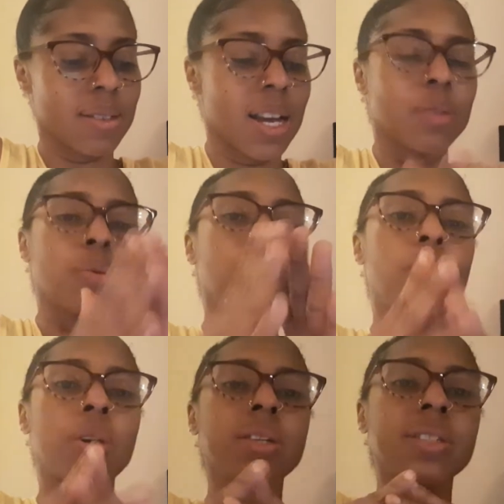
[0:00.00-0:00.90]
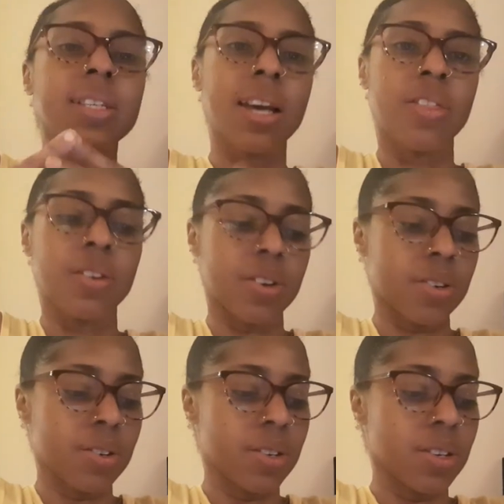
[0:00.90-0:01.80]
that we work together
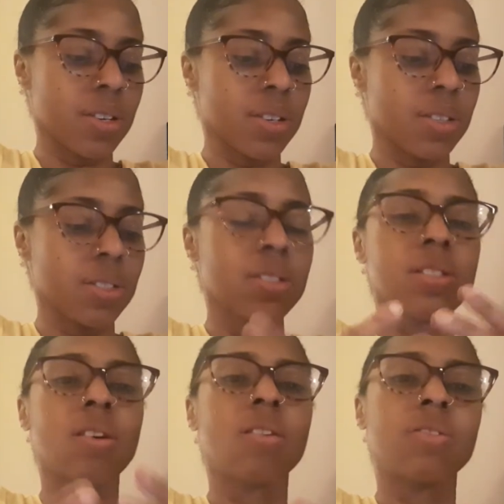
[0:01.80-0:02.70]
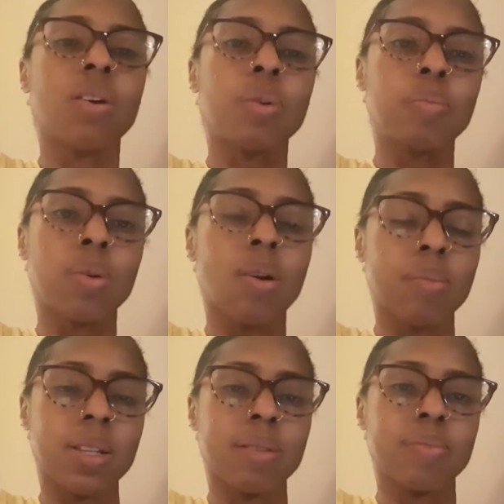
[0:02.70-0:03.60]
to solve our
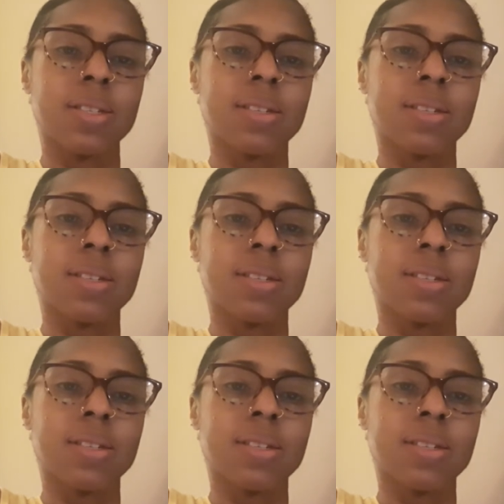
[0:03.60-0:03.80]
problems.